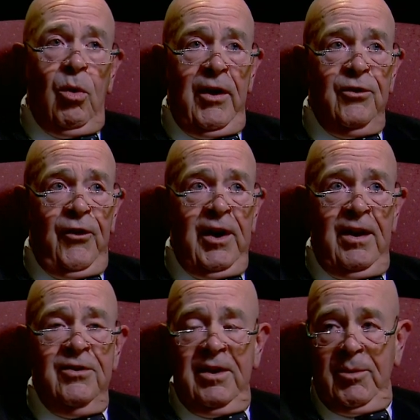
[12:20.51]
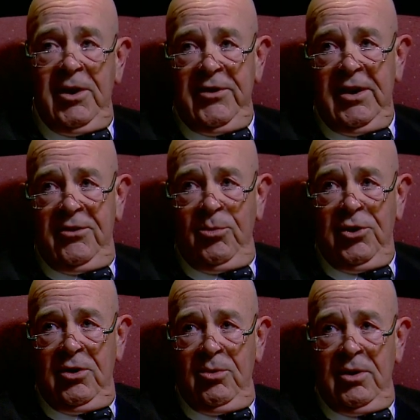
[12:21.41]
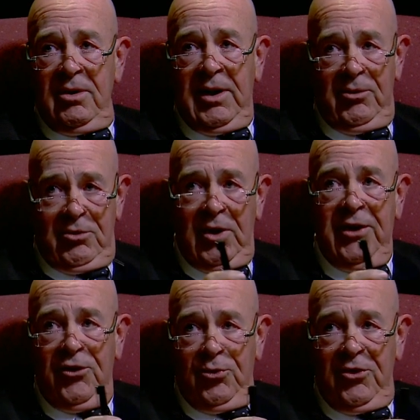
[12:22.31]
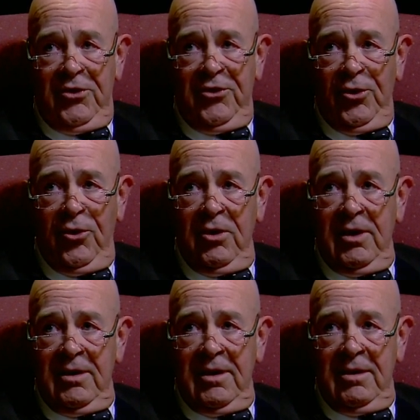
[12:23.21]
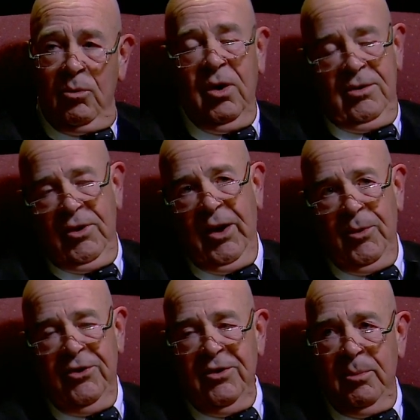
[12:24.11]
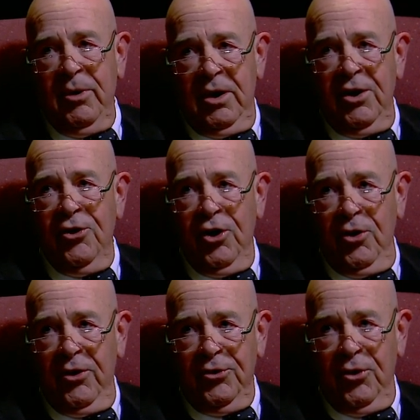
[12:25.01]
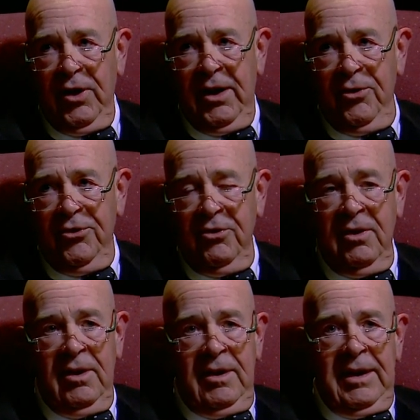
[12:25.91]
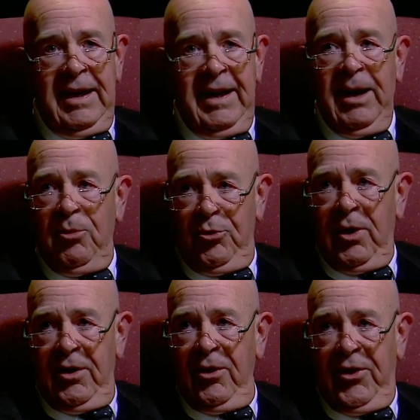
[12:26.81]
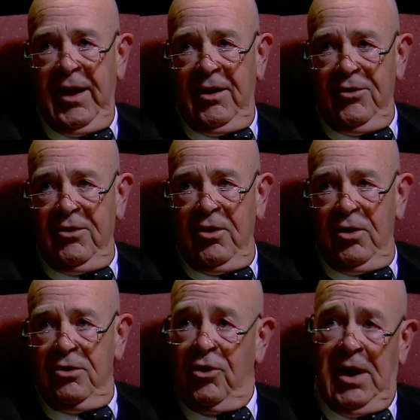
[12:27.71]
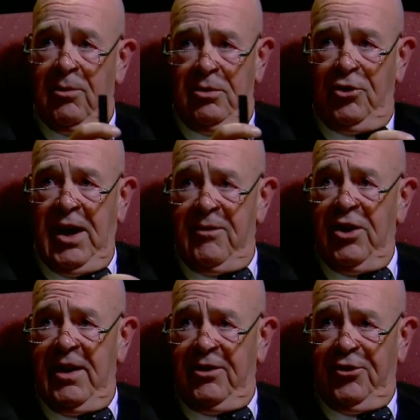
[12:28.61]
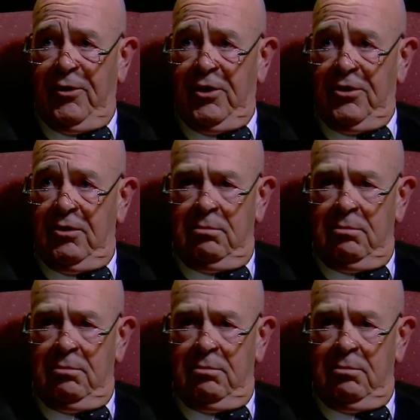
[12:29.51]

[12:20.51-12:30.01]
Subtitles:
Well, that's funny, isn't it? Because that's when I just recently sold a year ago, I sold a house. And that was one of the things. You know, do you have internet service?